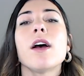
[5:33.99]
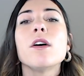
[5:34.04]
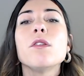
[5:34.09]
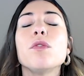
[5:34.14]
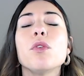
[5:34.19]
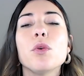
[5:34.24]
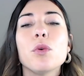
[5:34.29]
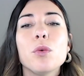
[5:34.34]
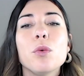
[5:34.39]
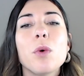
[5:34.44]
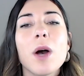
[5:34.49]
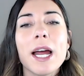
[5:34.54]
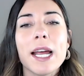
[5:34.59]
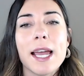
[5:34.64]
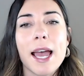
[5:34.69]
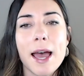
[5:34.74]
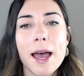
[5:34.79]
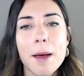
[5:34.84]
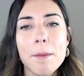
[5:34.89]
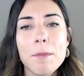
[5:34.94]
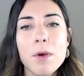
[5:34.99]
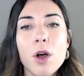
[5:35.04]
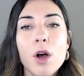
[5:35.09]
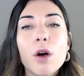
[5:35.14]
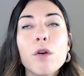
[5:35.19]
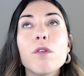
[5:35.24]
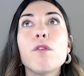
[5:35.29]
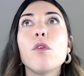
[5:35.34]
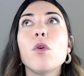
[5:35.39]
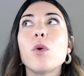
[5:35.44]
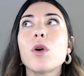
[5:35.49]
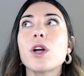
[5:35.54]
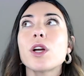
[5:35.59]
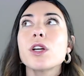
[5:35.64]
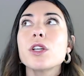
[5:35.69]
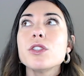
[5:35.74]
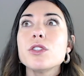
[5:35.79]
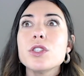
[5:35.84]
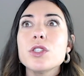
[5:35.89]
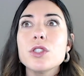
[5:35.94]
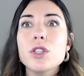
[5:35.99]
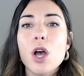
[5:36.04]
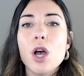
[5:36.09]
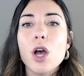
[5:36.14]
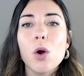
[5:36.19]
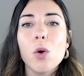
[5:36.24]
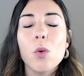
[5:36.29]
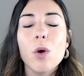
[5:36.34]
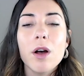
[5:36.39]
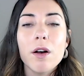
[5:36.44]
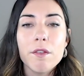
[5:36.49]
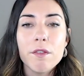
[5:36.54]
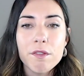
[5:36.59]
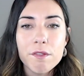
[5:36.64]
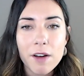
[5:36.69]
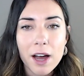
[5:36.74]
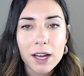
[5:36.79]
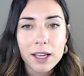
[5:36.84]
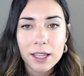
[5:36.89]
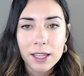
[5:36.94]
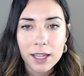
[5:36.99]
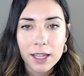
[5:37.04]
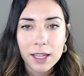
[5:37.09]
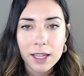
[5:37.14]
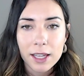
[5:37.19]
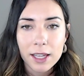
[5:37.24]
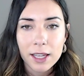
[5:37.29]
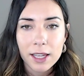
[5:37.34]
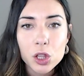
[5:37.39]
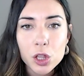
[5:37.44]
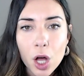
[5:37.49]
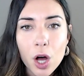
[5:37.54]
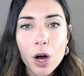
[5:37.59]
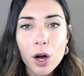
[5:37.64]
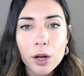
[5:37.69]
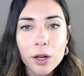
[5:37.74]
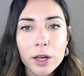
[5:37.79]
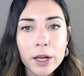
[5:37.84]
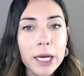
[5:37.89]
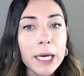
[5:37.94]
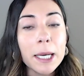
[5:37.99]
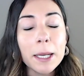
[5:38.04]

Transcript: of who I am for so fucking long.